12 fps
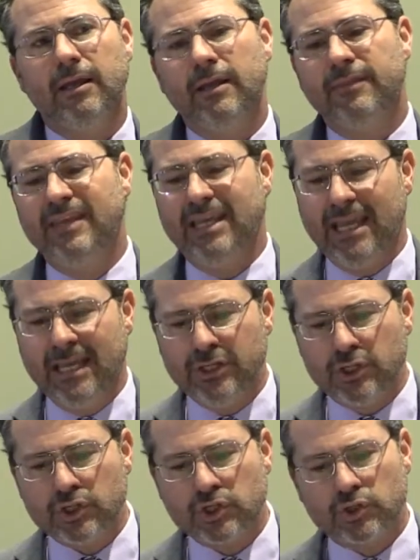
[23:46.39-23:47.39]
The
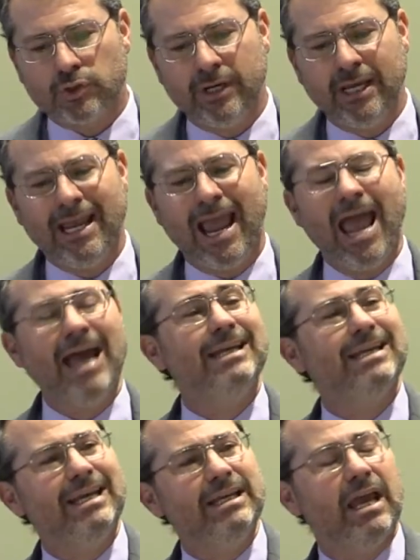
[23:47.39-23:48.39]
industry
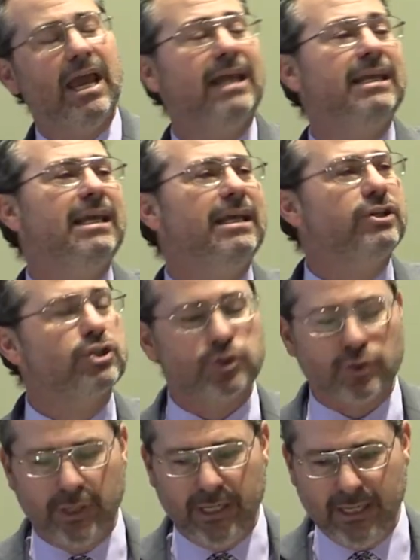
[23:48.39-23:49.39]
and any
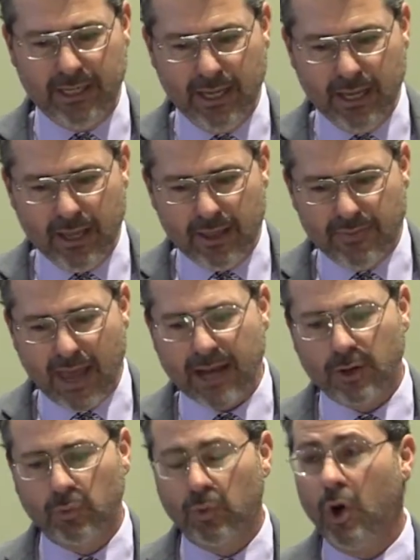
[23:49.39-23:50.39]
industry
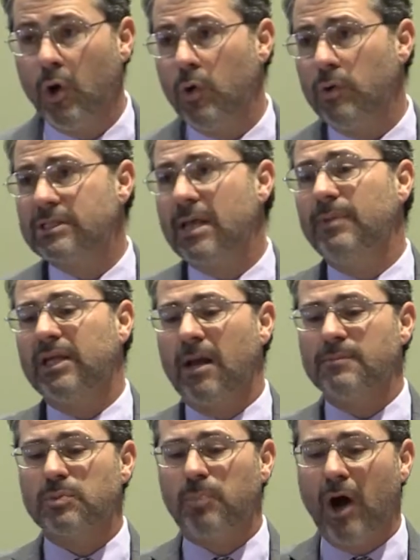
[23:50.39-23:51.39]
that grows and
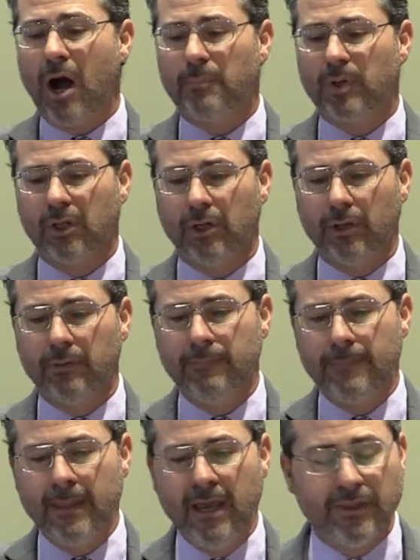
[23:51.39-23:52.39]
becomes popular,
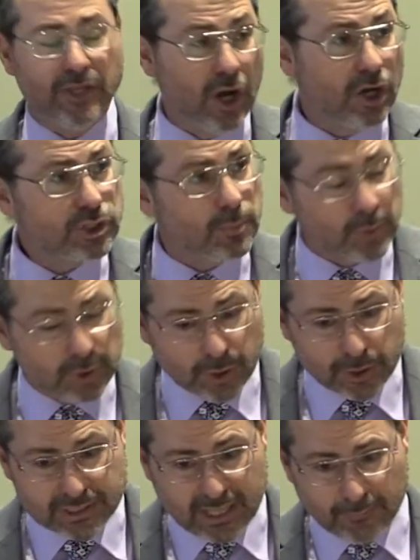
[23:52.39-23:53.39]
the
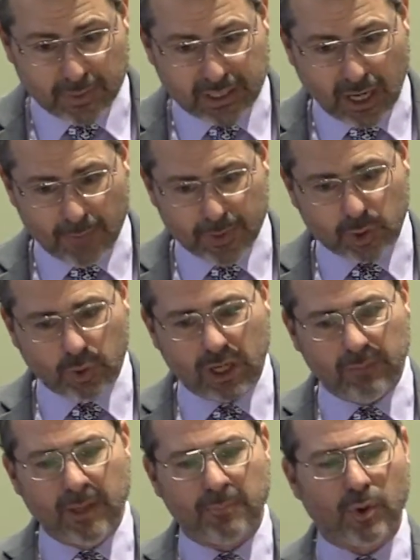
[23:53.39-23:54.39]
entrepreneurs that become
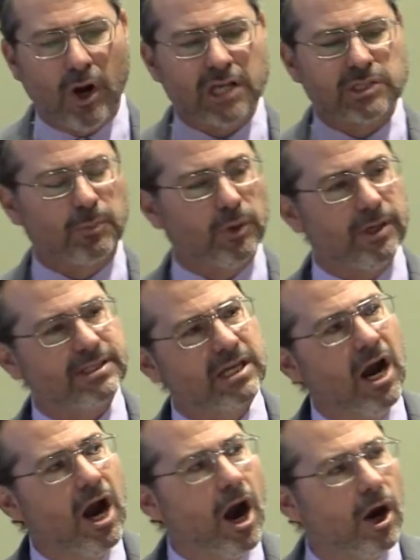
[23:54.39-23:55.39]
incredibly
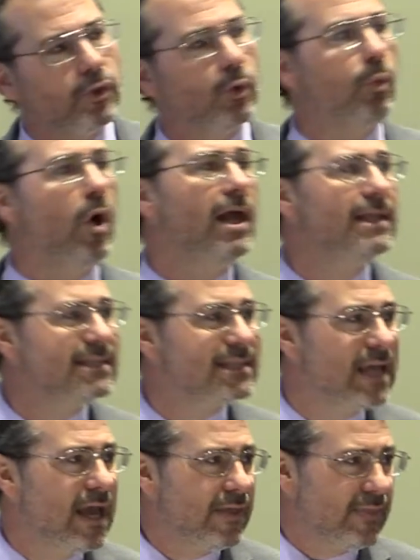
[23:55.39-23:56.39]
prosperous are the
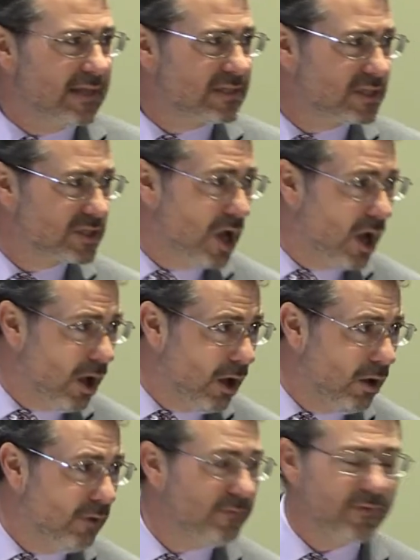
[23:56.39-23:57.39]
ones that
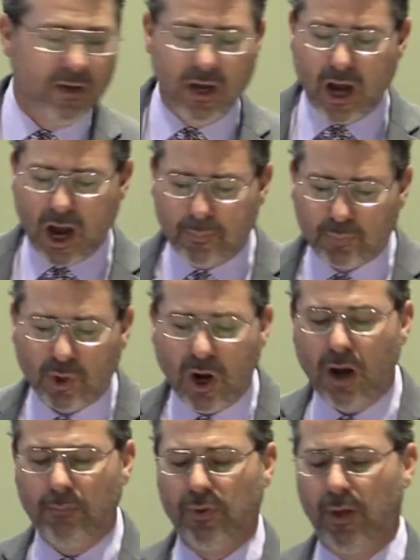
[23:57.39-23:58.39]
solve a
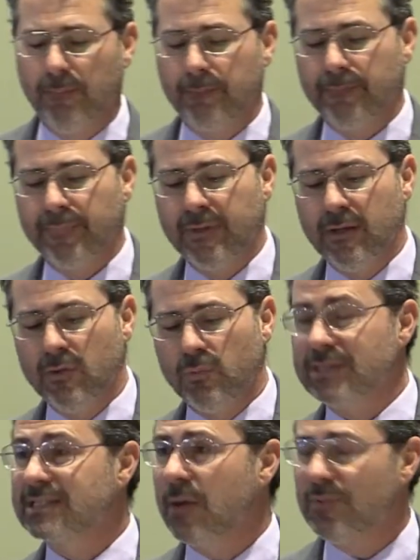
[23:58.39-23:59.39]
problem.
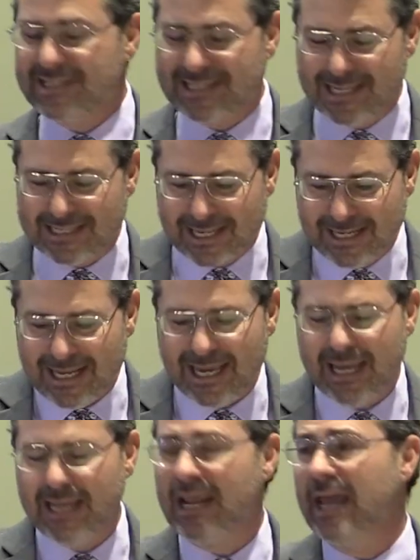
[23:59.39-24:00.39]
When someone sees a
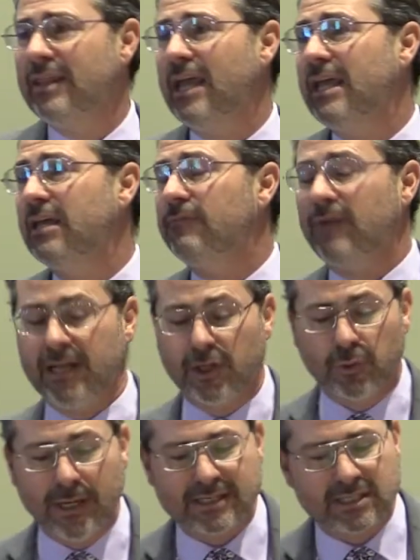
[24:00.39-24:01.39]
need and they innovate a great